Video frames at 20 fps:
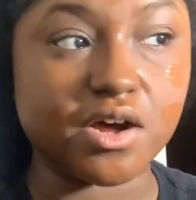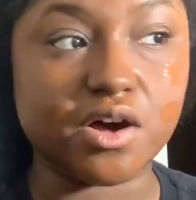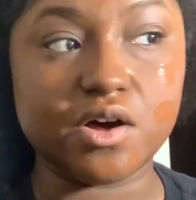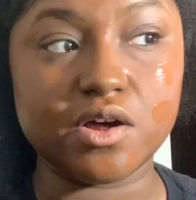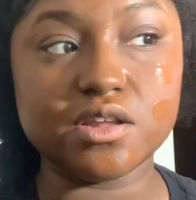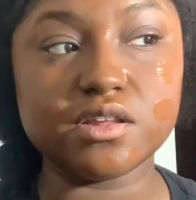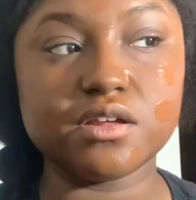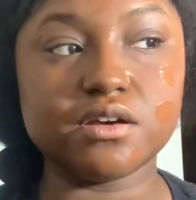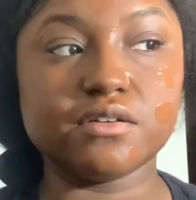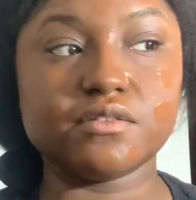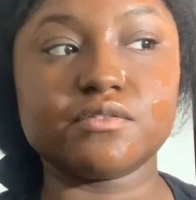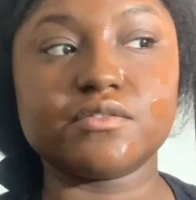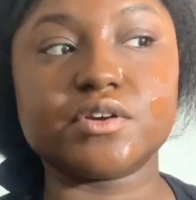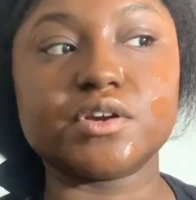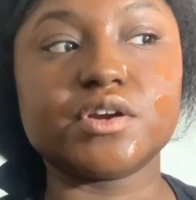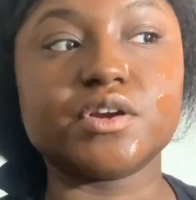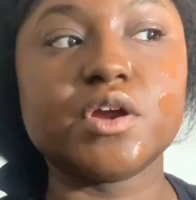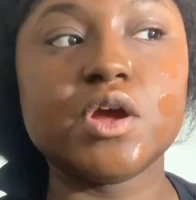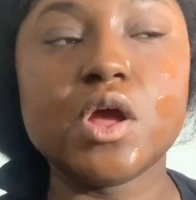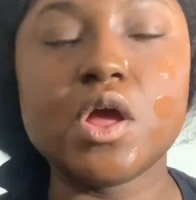all
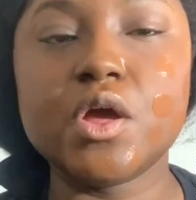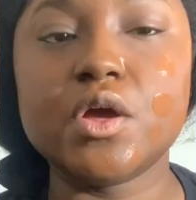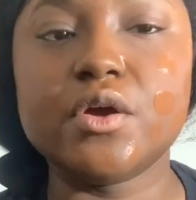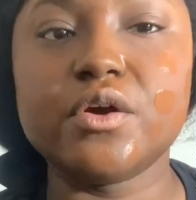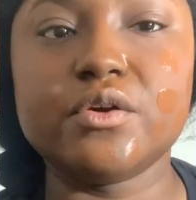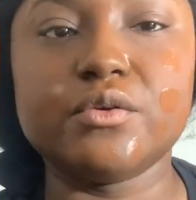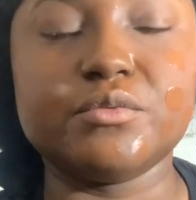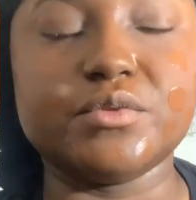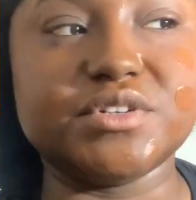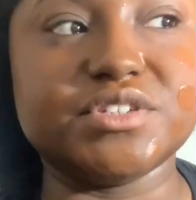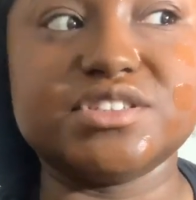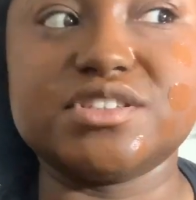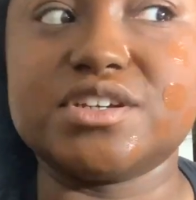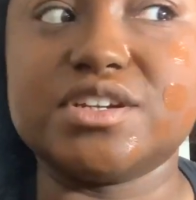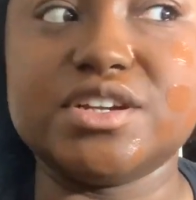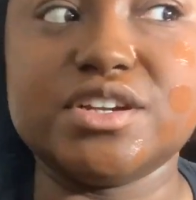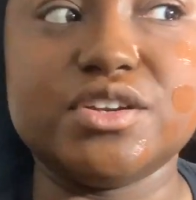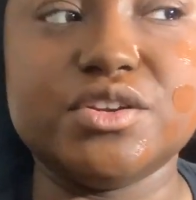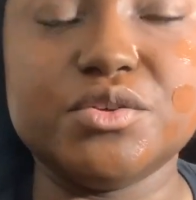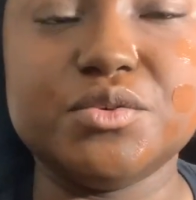over, we're just
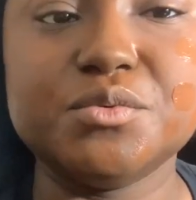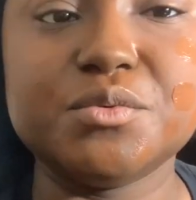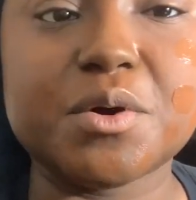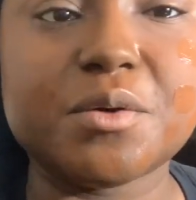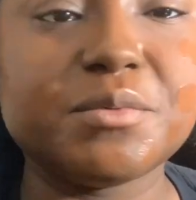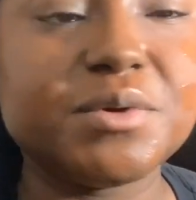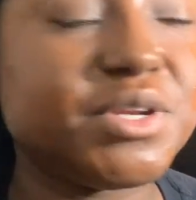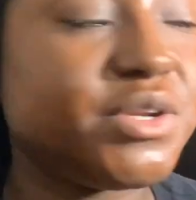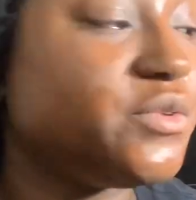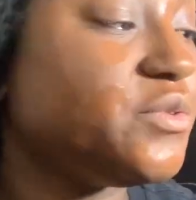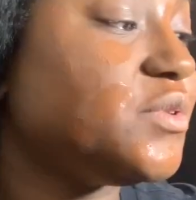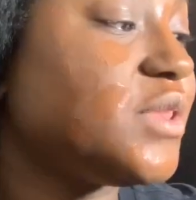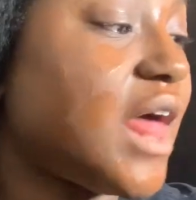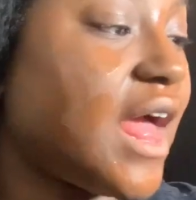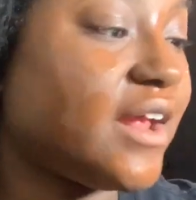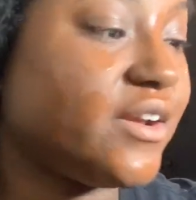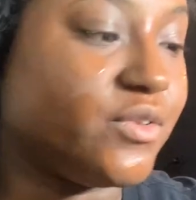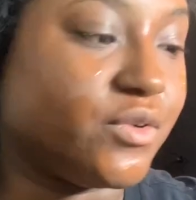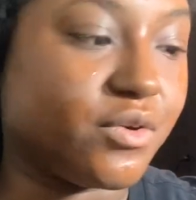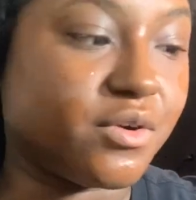gonna do what we do
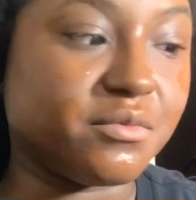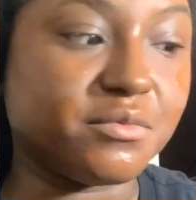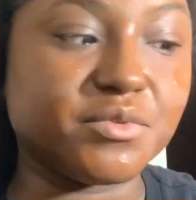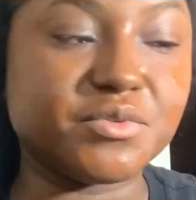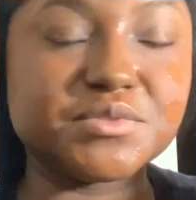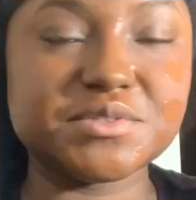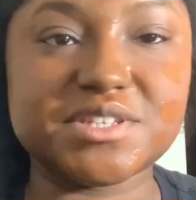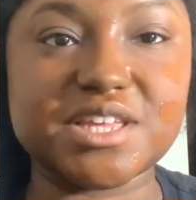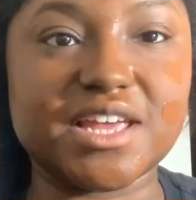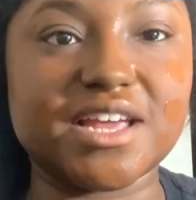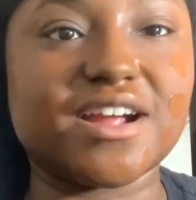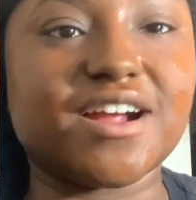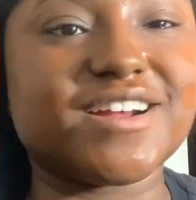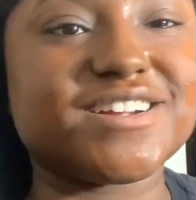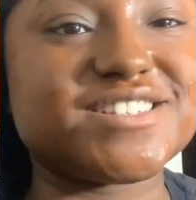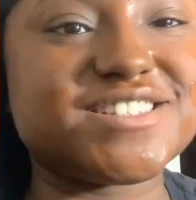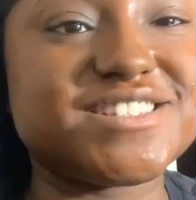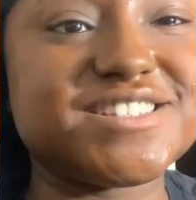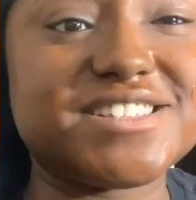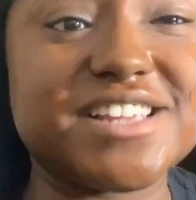like normal. Take our
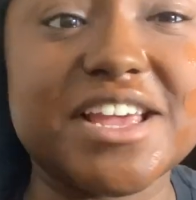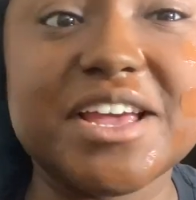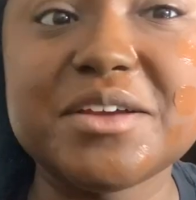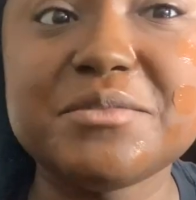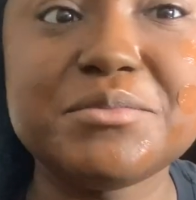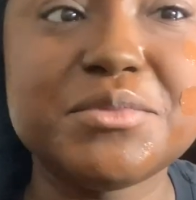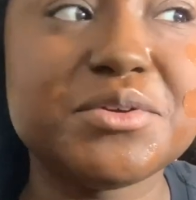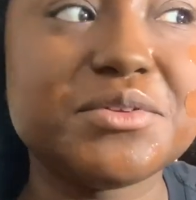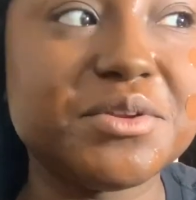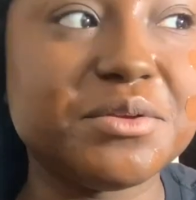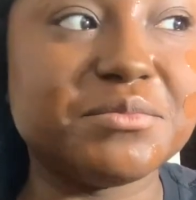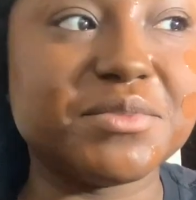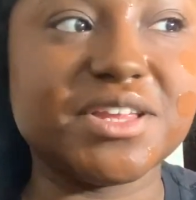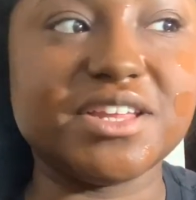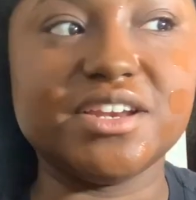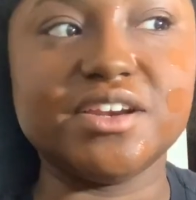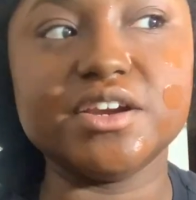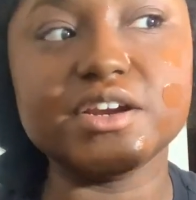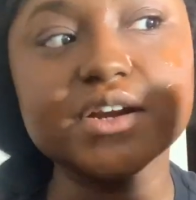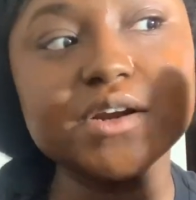same beauty
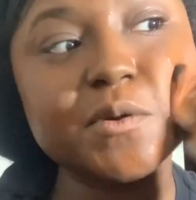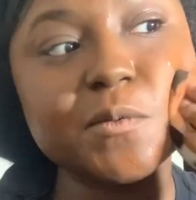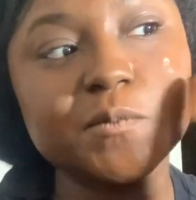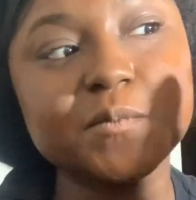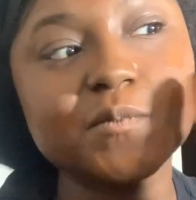blender,